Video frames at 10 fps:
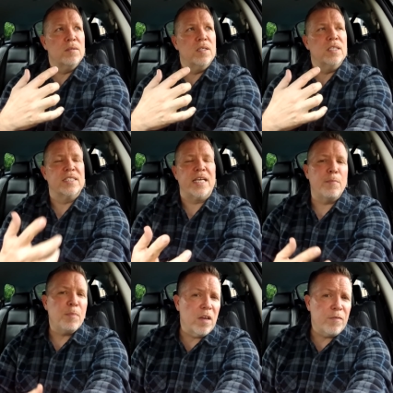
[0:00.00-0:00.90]
An
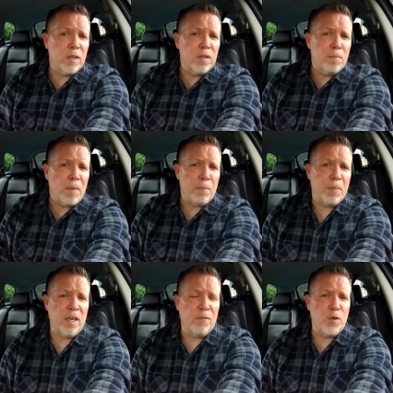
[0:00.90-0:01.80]
example of it might
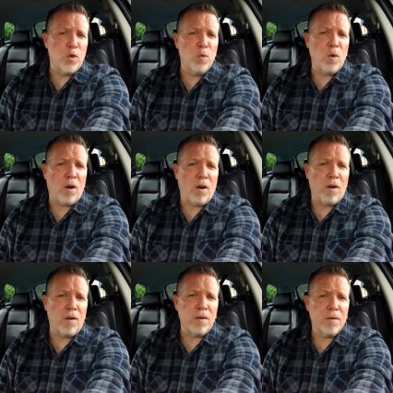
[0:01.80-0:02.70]
be if you
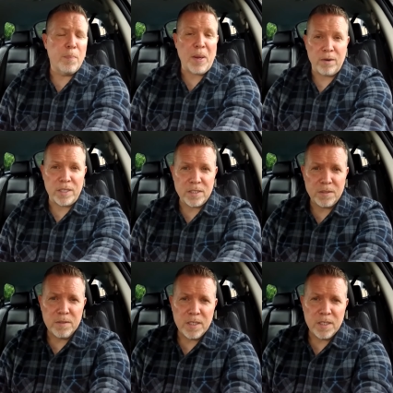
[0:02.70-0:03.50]
are a parent